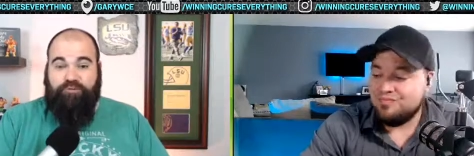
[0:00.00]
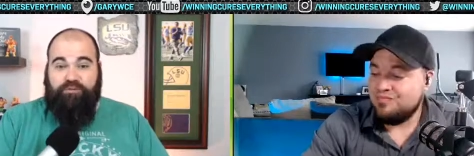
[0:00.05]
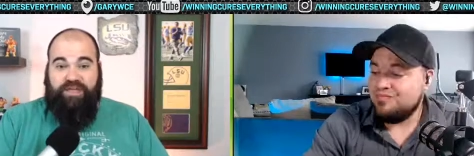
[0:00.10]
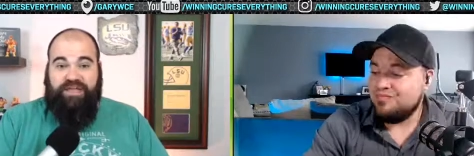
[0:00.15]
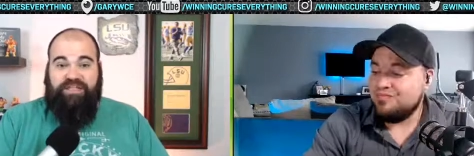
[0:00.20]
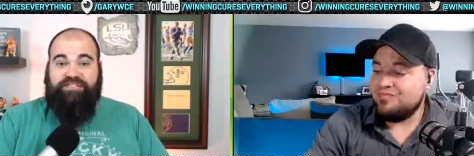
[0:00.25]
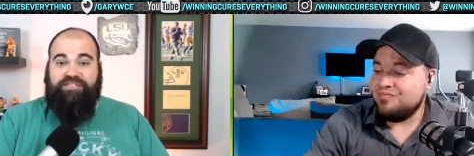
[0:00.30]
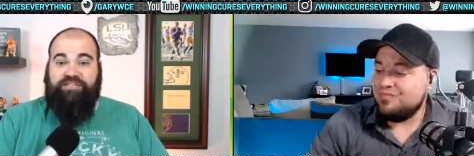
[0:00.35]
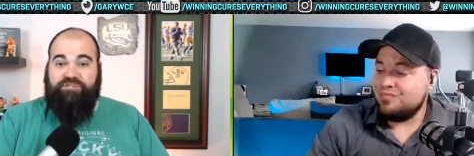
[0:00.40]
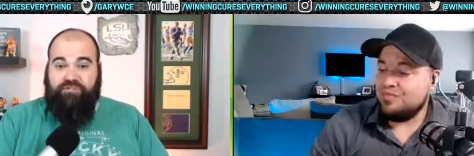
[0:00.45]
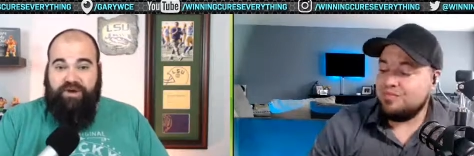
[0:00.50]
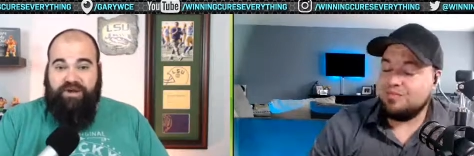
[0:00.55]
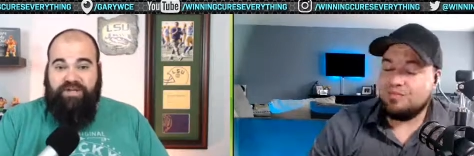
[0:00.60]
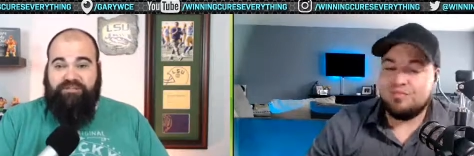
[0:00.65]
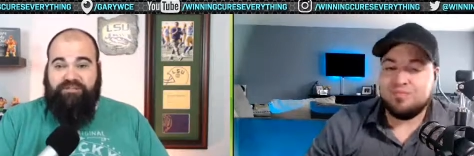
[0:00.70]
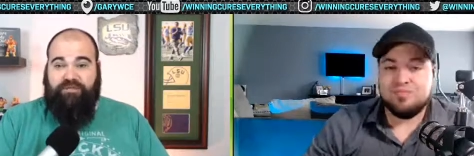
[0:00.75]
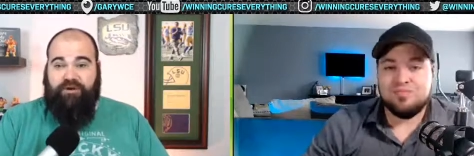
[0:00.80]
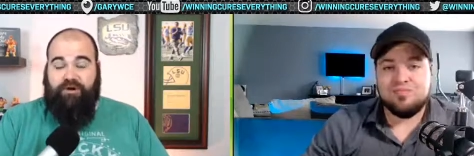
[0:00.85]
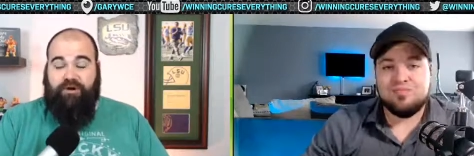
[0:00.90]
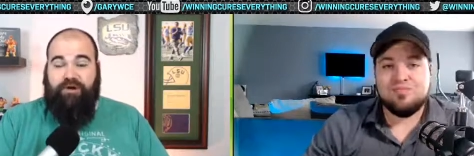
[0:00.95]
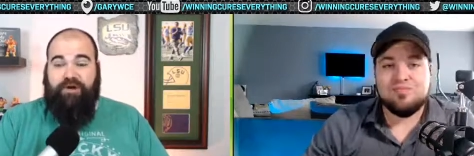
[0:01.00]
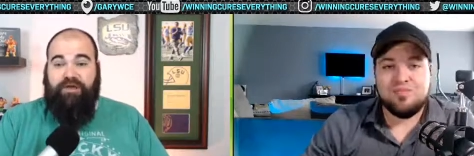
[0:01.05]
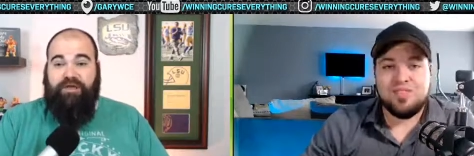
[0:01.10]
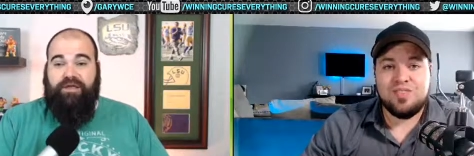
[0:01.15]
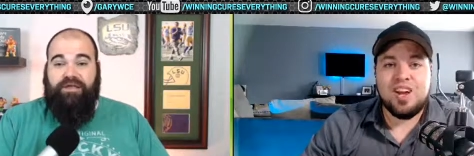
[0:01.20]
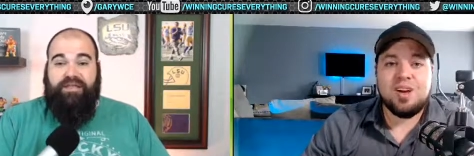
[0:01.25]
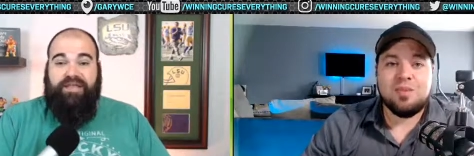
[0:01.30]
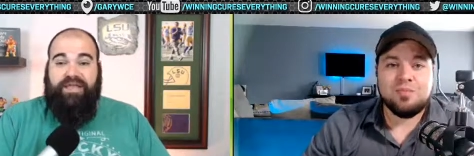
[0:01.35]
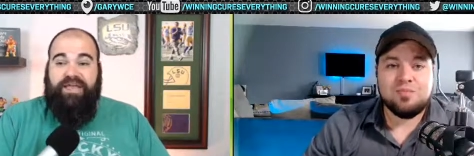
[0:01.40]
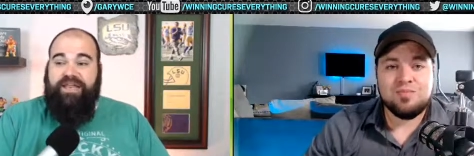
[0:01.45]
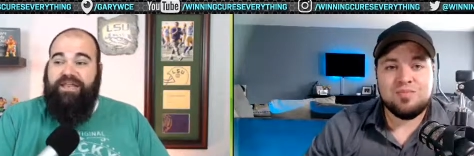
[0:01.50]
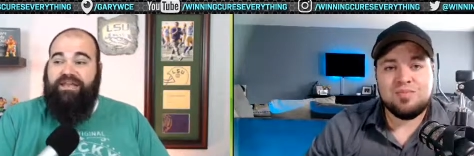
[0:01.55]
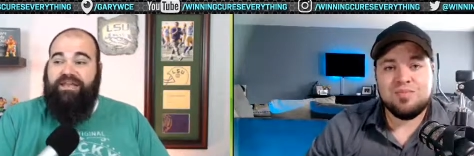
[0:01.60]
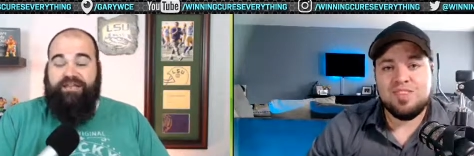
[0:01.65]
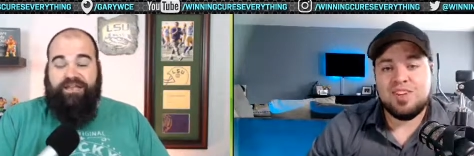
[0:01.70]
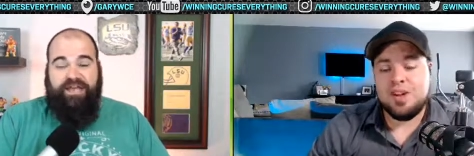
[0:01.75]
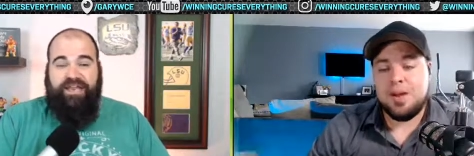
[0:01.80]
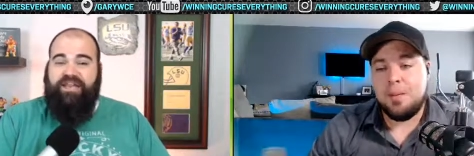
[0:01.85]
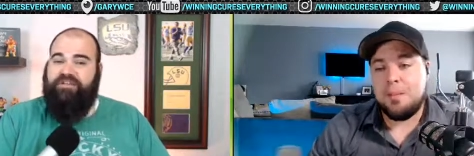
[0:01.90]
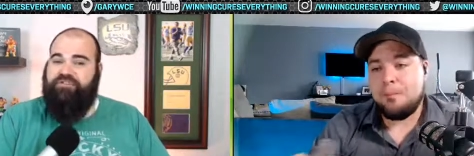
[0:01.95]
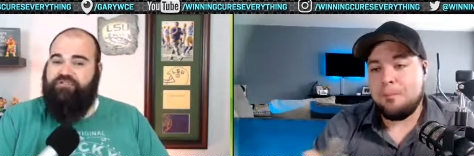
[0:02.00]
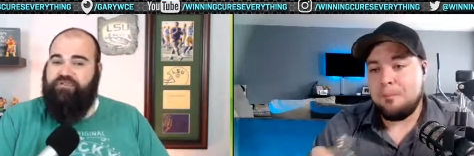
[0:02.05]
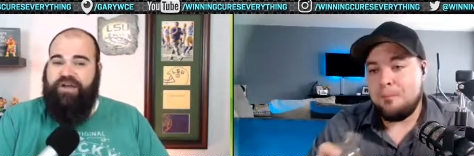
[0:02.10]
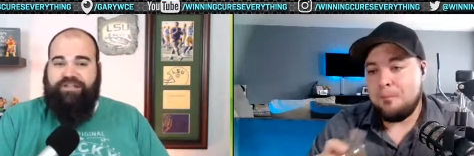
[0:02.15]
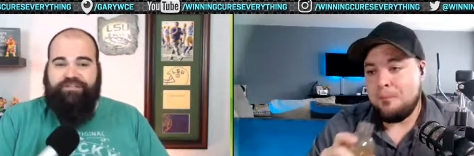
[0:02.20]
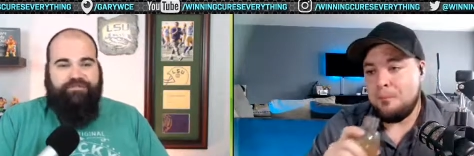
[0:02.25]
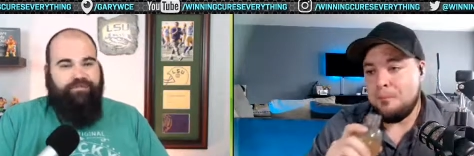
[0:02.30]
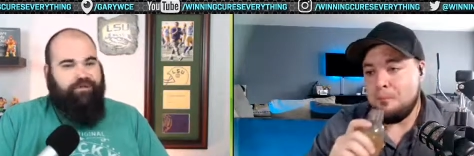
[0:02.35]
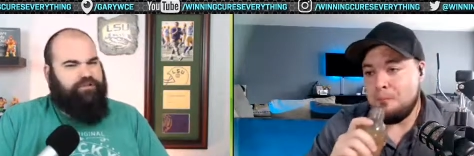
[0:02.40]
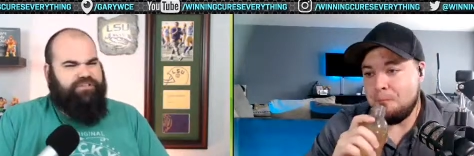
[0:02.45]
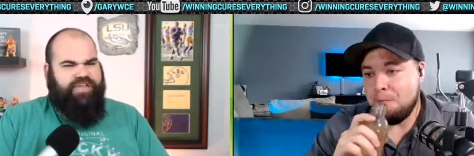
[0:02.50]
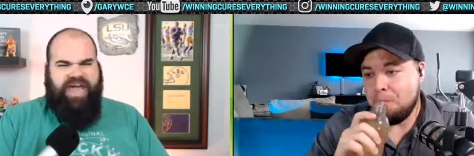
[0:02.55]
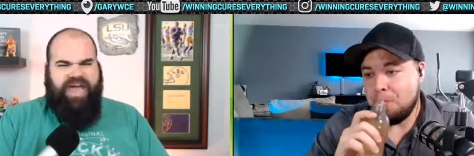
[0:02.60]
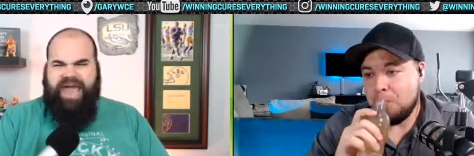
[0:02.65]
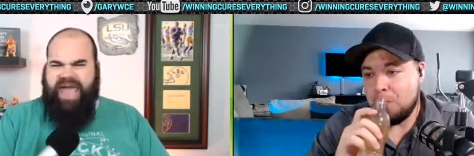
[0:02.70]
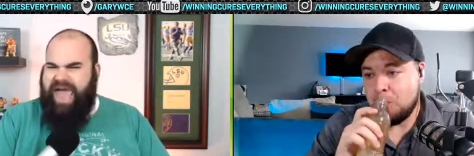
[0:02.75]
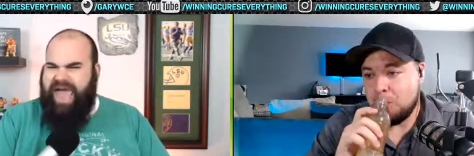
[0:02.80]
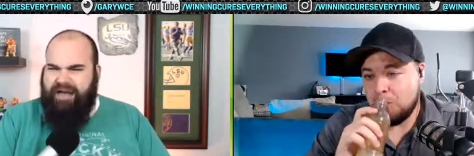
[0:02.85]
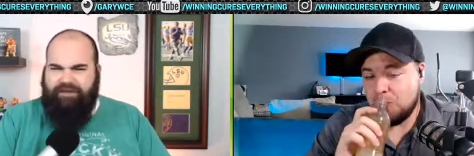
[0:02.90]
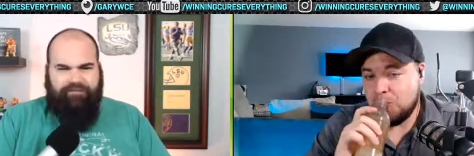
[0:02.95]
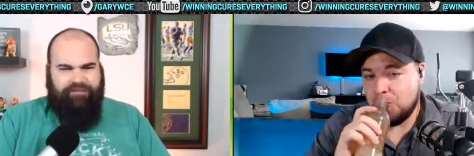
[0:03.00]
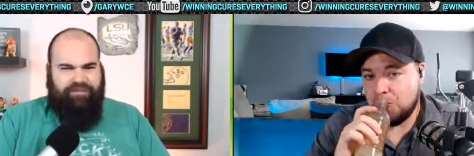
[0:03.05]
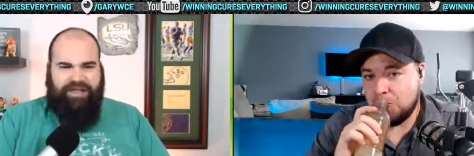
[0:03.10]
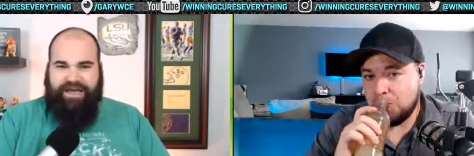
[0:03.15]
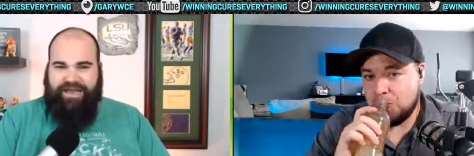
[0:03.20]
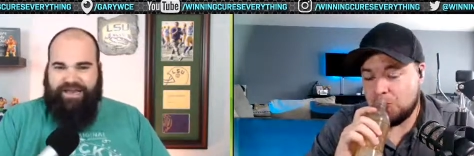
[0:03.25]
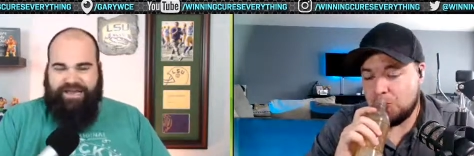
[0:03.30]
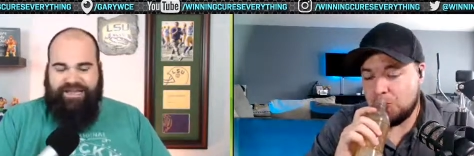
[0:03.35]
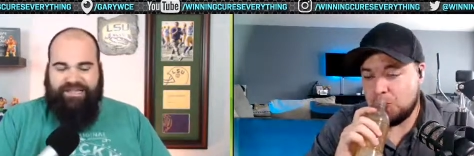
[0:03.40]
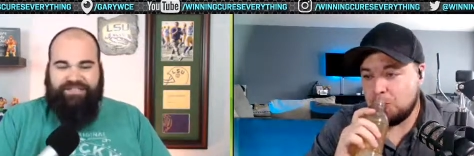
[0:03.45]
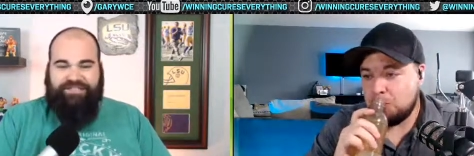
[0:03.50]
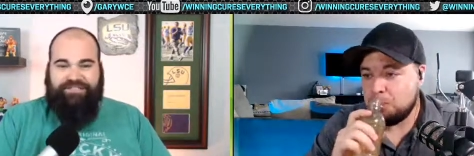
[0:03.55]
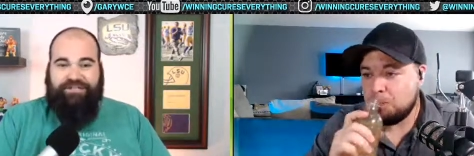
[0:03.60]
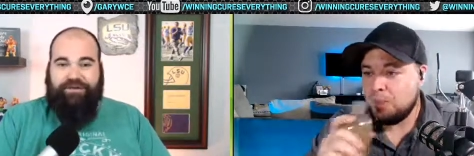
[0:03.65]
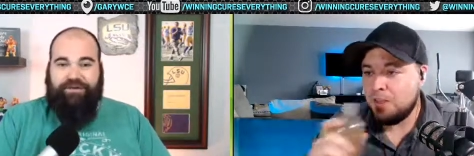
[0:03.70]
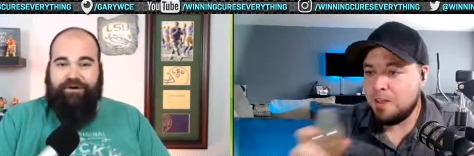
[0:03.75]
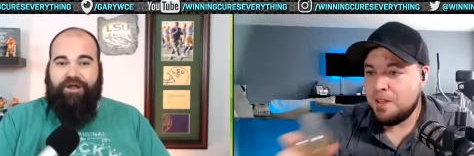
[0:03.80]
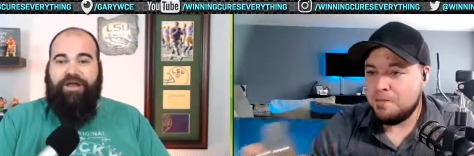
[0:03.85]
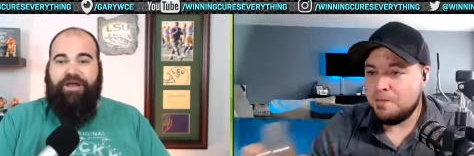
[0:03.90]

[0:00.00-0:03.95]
Speaker 1: That's a transfer. Yeah. Getting getting a transfer is a hell of a lot easier